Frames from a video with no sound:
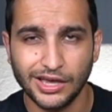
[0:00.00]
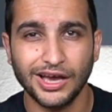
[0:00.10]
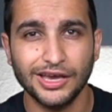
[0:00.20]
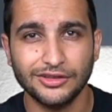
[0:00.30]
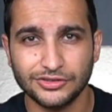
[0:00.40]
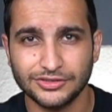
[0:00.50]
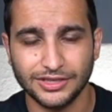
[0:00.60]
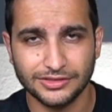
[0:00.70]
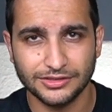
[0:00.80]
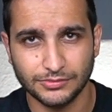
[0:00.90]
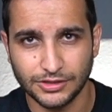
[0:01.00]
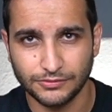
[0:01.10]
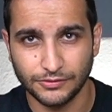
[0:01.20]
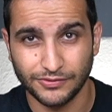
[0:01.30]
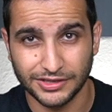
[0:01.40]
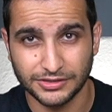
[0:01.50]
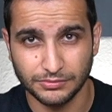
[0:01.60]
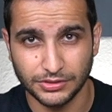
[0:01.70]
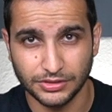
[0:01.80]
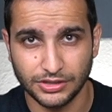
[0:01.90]
I understand some need for
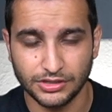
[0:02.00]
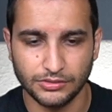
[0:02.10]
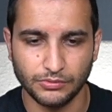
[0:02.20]
flexibility,